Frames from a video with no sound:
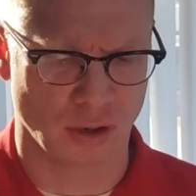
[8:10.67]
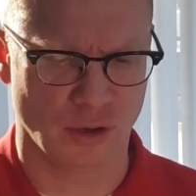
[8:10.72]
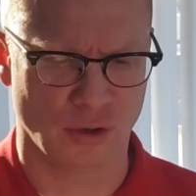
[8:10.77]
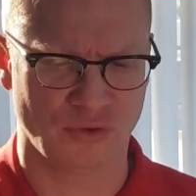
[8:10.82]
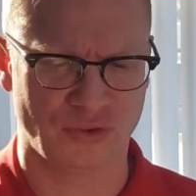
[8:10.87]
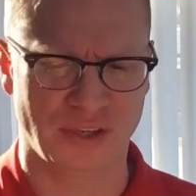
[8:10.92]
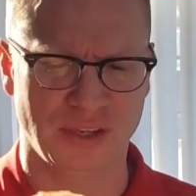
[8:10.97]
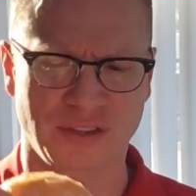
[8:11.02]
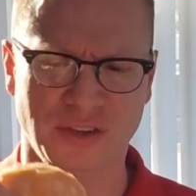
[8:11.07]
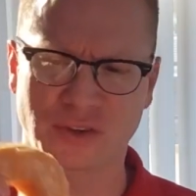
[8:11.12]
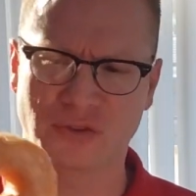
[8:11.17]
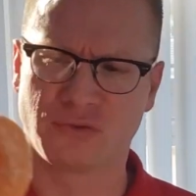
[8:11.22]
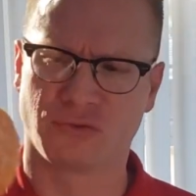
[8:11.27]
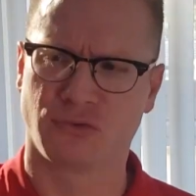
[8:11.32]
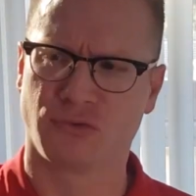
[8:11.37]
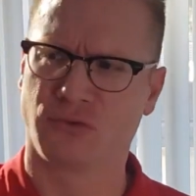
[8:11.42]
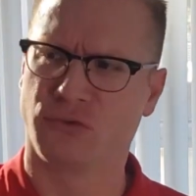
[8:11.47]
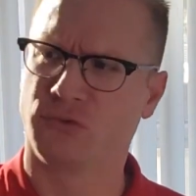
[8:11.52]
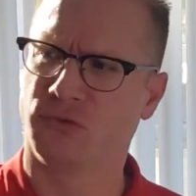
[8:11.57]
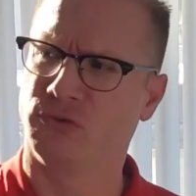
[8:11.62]
Is this a
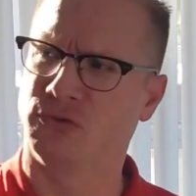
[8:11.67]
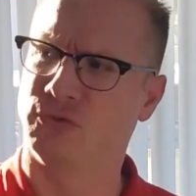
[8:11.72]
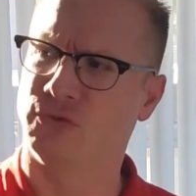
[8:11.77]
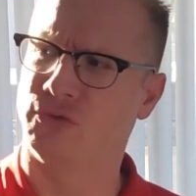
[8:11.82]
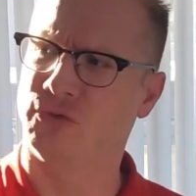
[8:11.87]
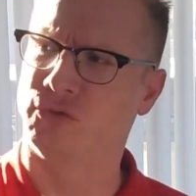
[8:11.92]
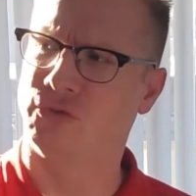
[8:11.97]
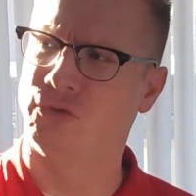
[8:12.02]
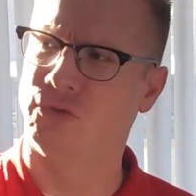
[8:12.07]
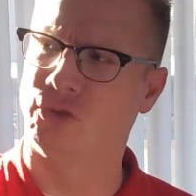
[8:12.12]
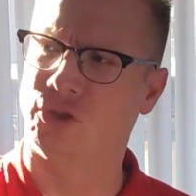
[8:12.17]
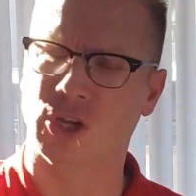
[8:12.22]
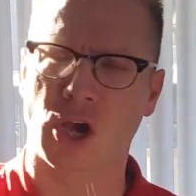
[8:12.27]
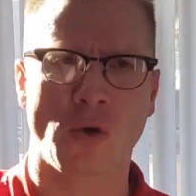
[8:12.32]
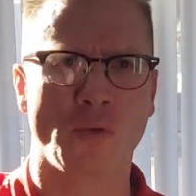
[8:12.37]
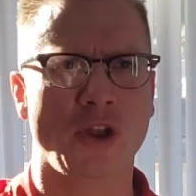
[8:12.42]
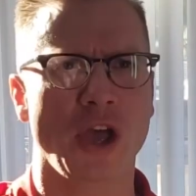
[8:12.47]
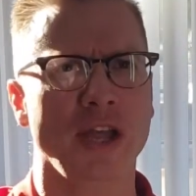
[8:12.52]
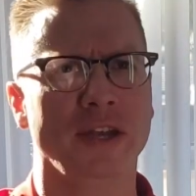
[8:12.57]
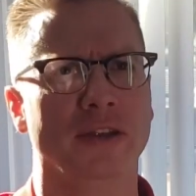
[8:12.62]

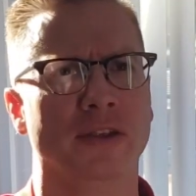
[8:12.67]
donut?